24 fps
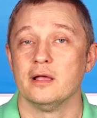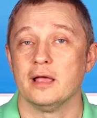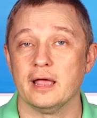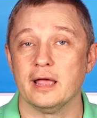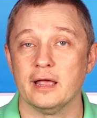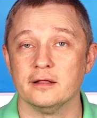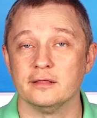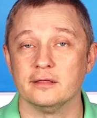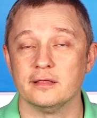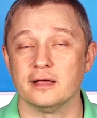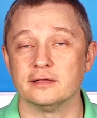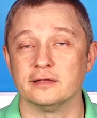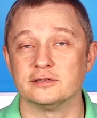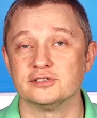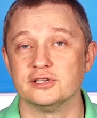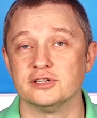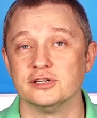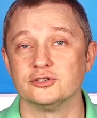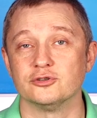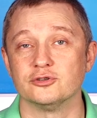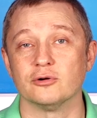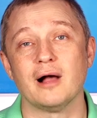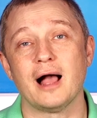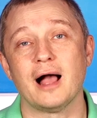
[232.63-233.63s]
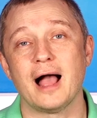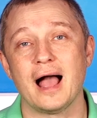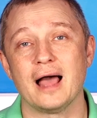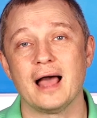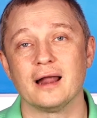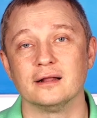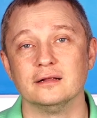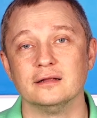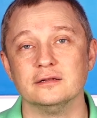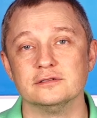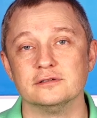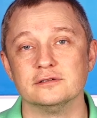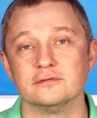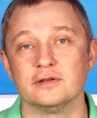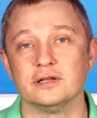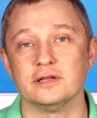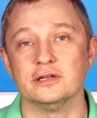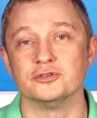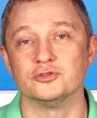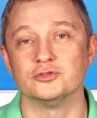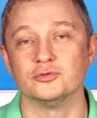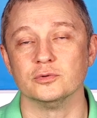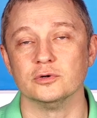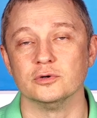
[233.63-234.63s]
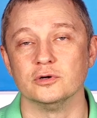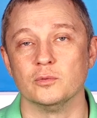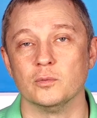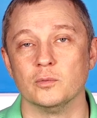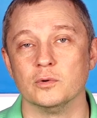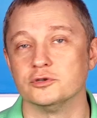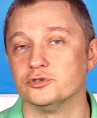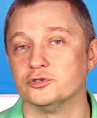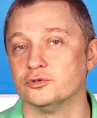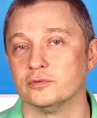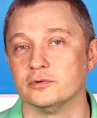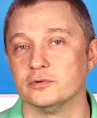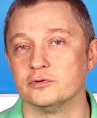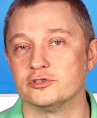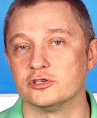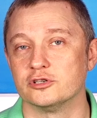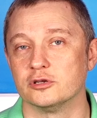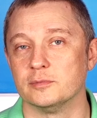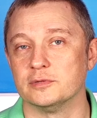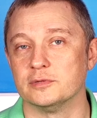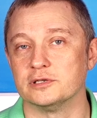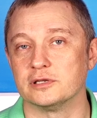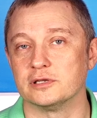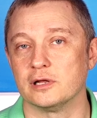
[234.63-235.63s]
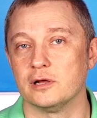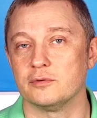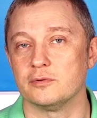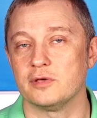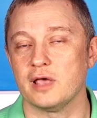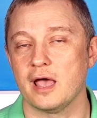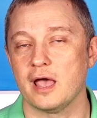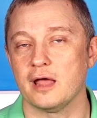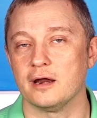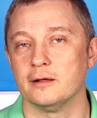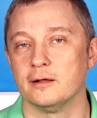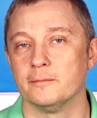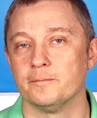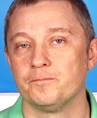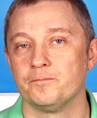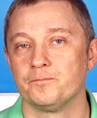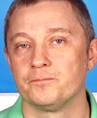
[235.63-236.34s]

in the central highlands of Israel where Jerusalem is located.